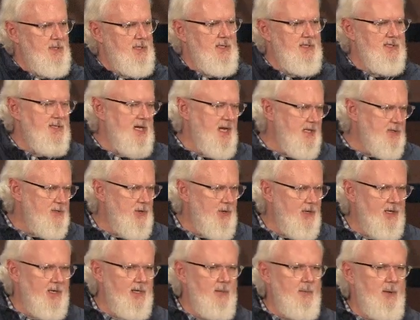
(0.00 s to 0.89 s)
and he's not
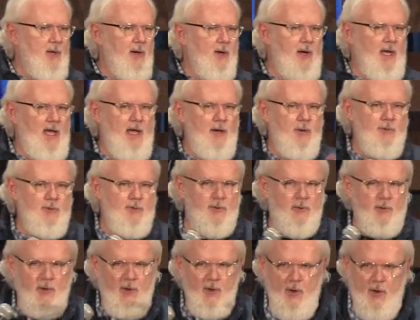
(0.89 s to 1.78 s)
talking about our house
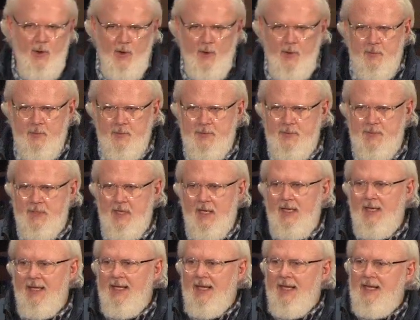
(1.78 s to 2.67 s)
or our homes,
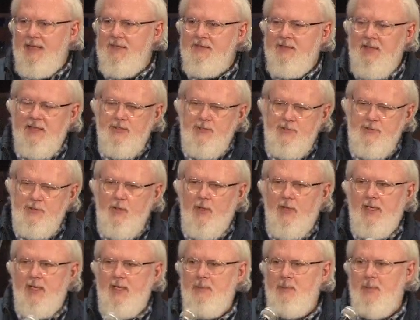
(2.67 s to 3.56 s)
and he's not just
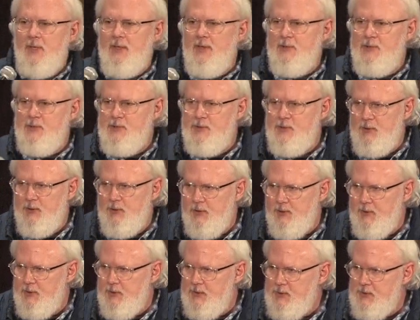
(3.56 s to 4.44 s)
talking about our
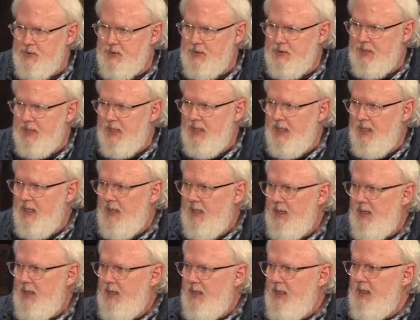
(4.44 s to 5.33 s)
church,
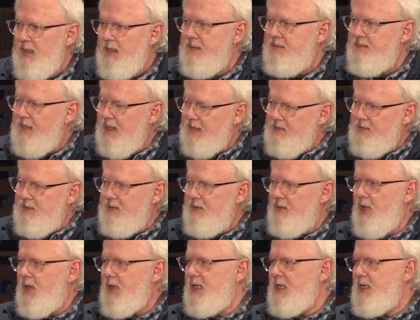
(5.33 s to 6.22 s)
he's actually
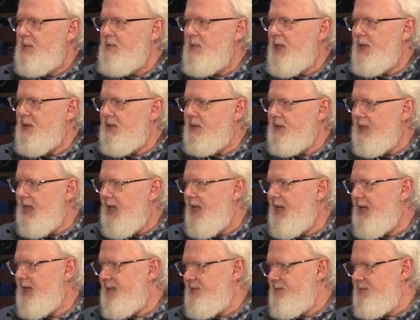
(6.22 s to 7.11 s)
talking about our
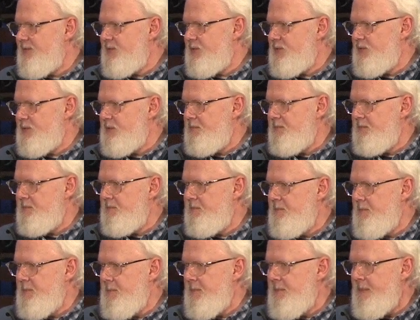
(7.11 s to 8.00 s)
lives.
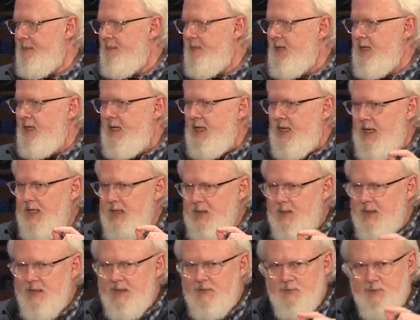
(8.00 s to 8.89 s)

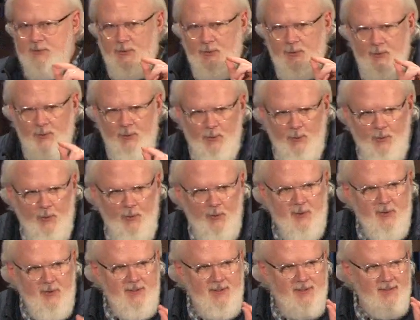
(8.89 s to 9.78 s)
Unless the
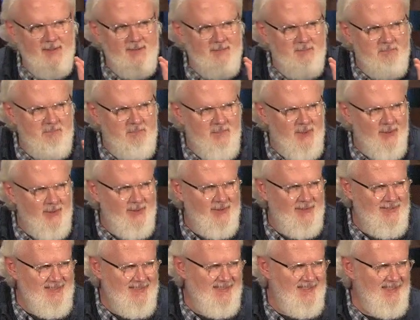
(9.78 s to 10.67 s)
Lord
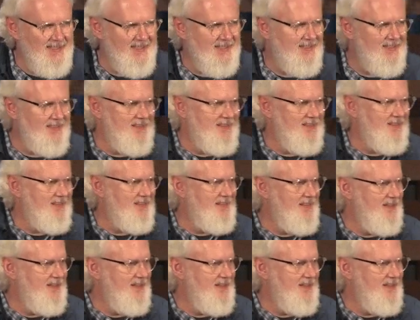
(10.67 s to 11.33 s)
builds it,